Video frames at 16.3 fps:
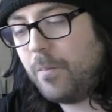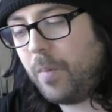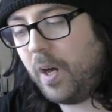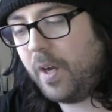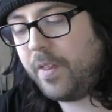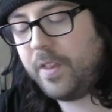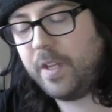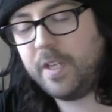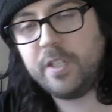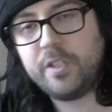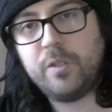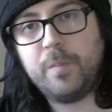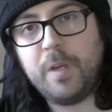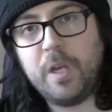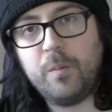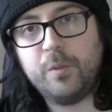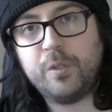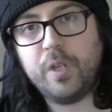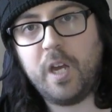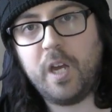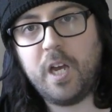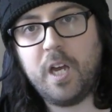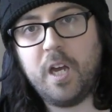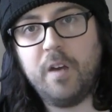but I think to be able to
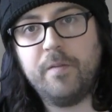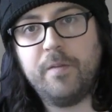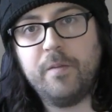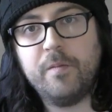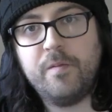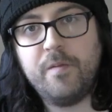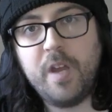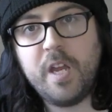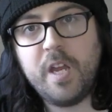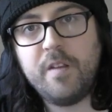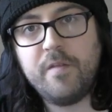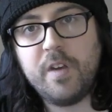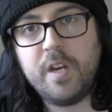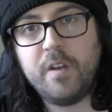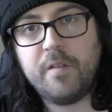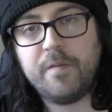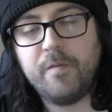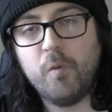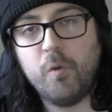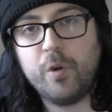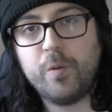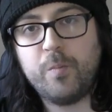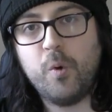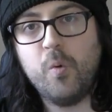have very, very
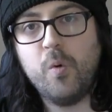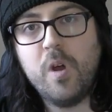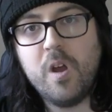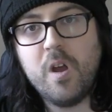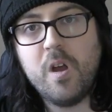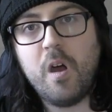affordable